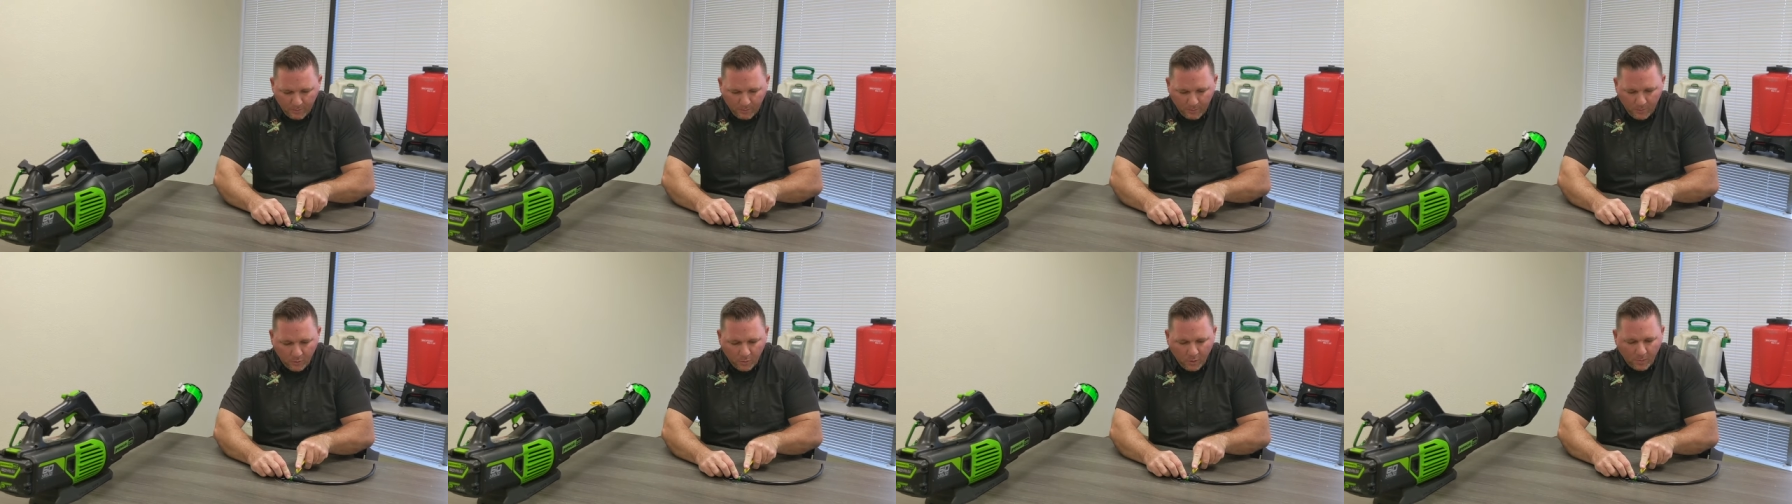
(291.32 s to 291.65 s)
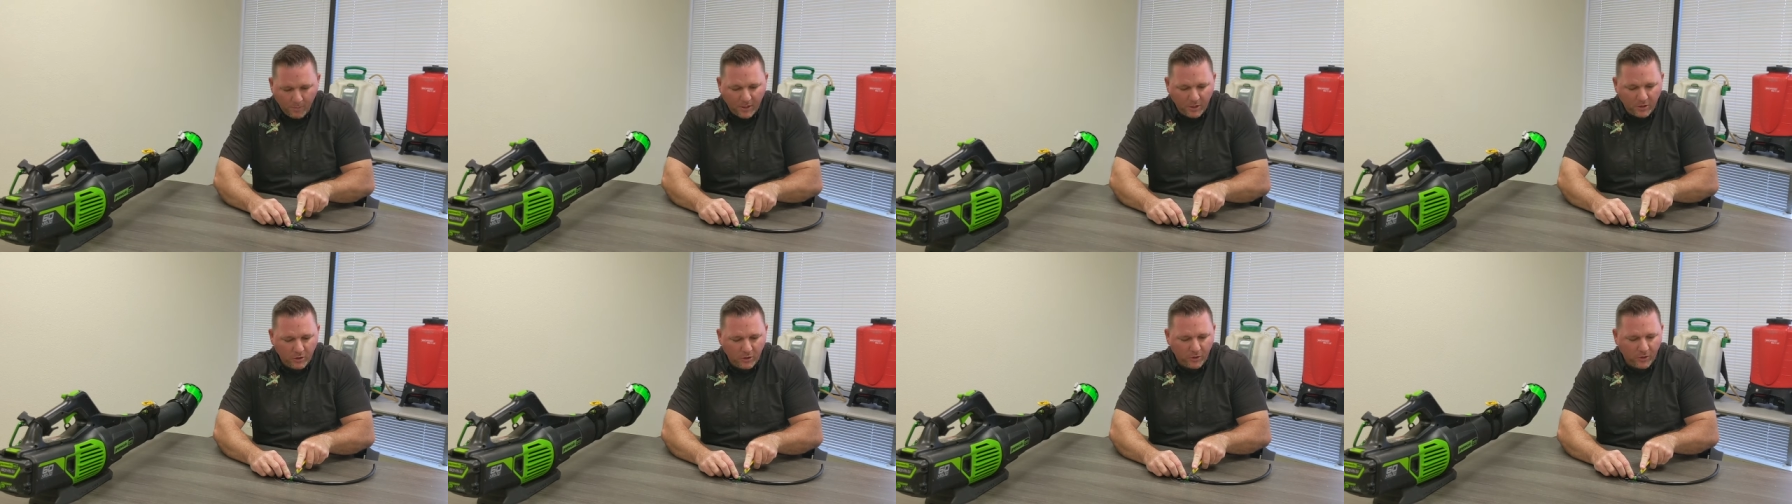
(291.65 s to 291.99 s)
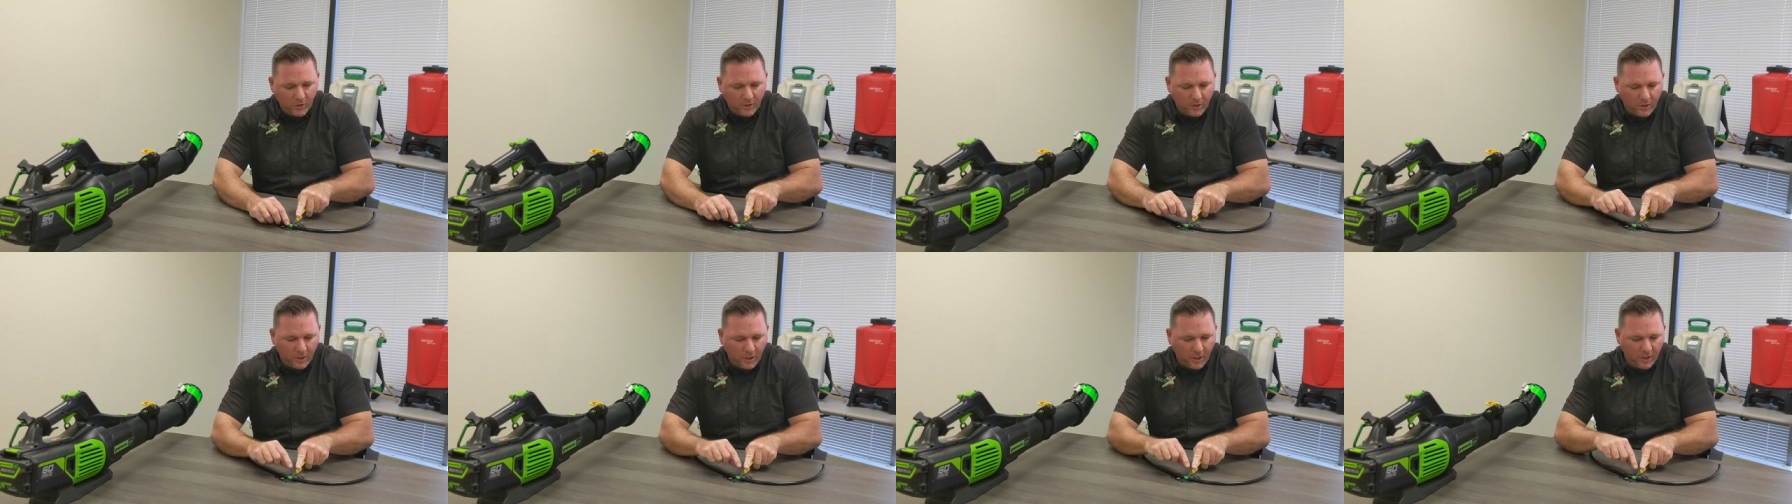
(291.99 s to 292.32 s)
to make sure the
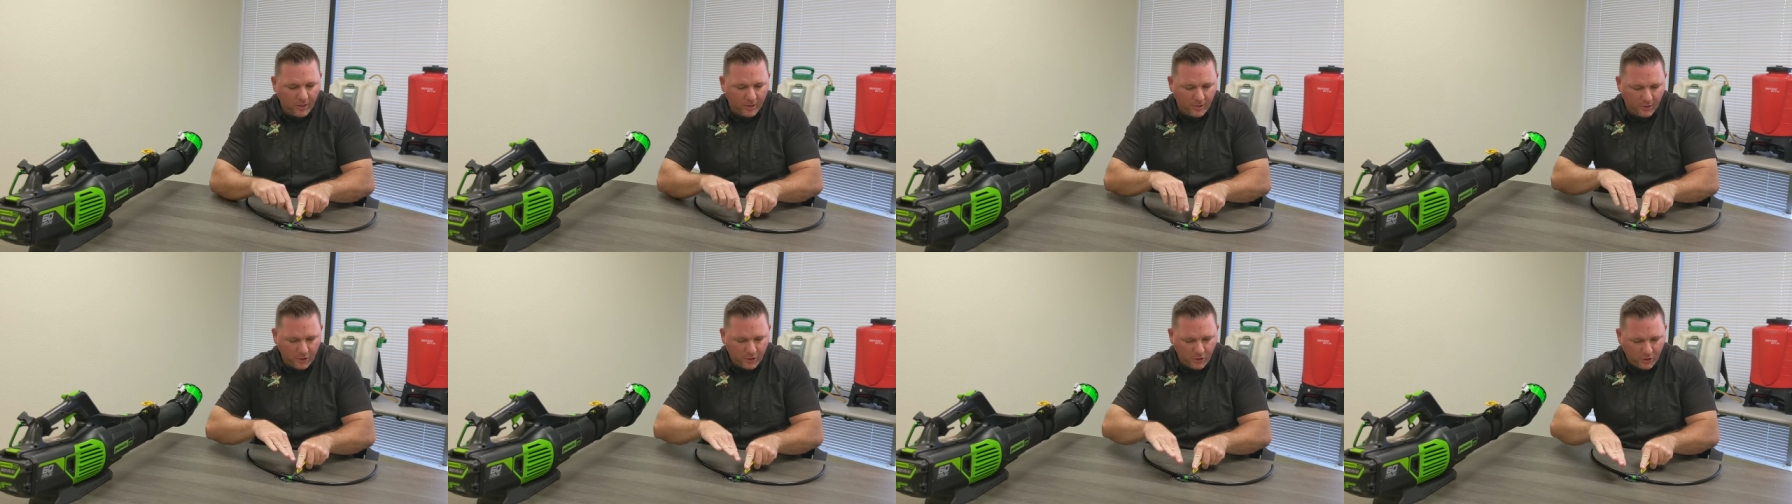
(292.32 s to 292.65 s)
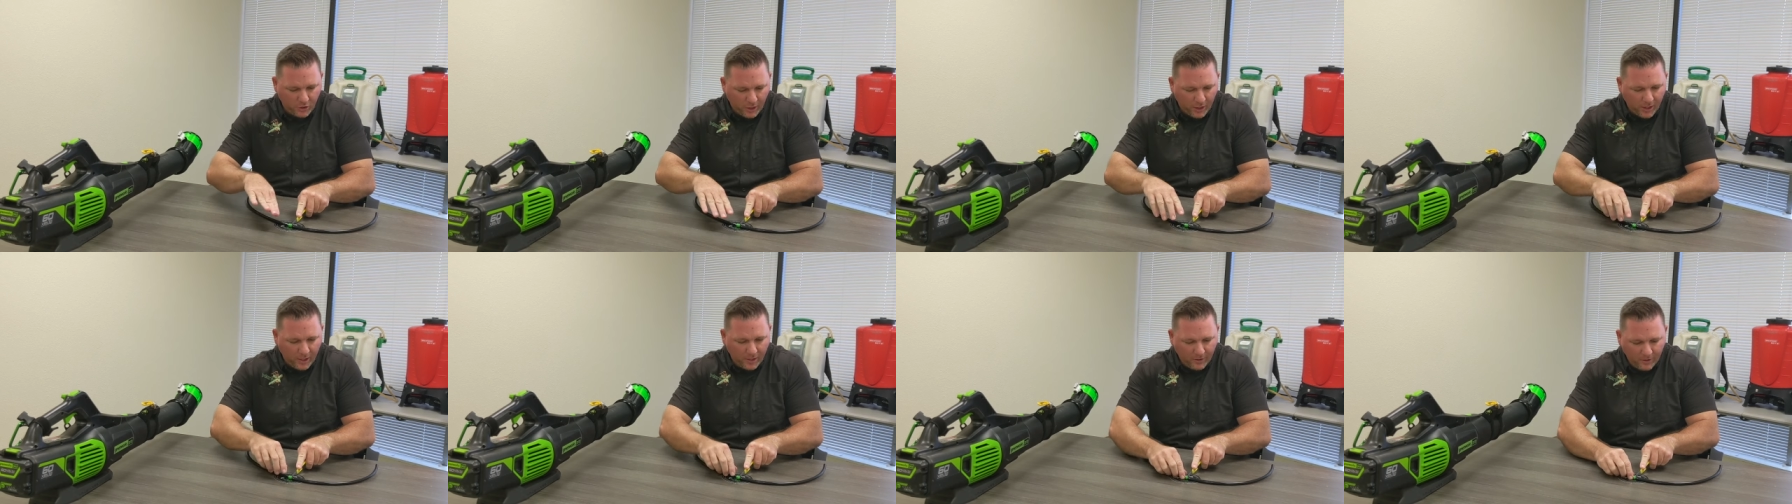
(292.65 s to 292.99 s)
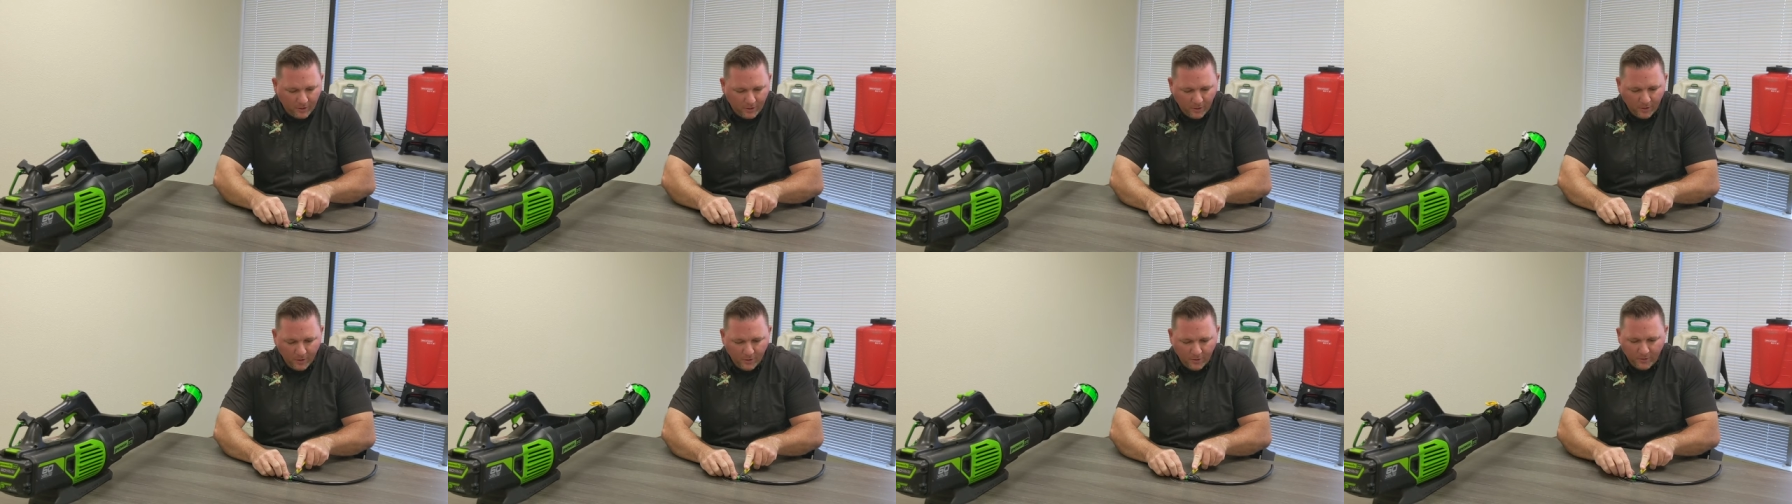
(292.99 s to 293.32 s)
cut is straight,
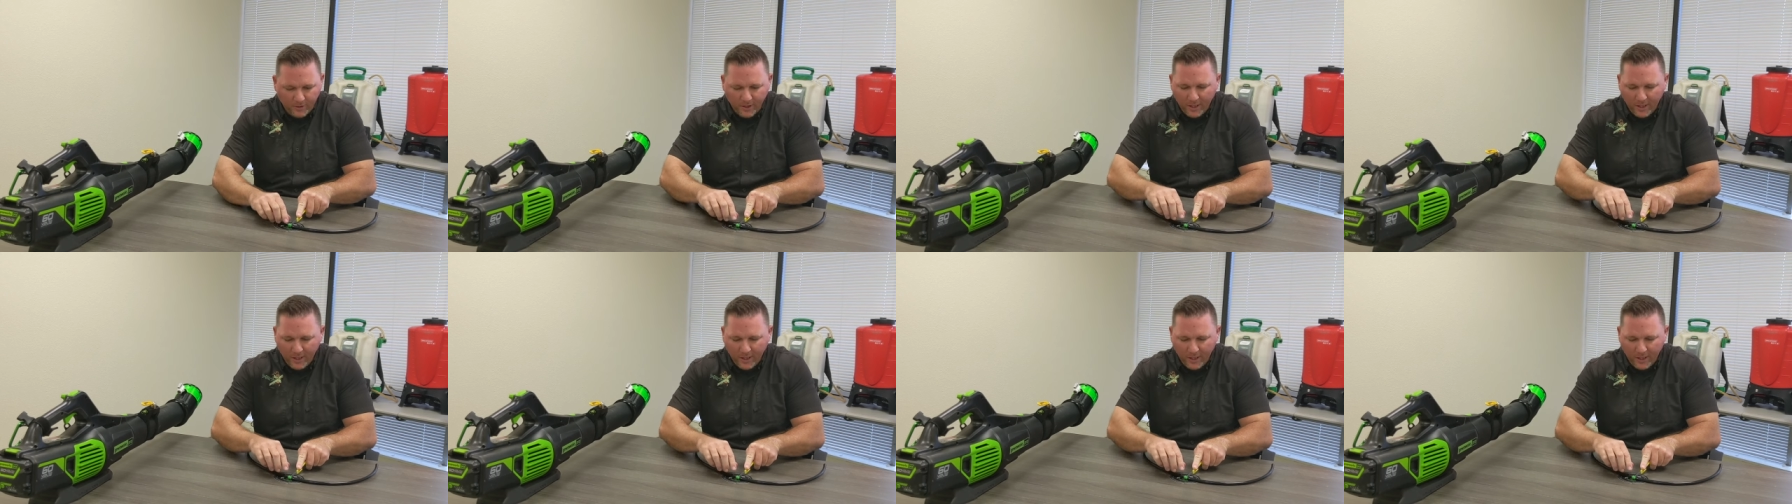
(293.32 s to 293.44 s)
so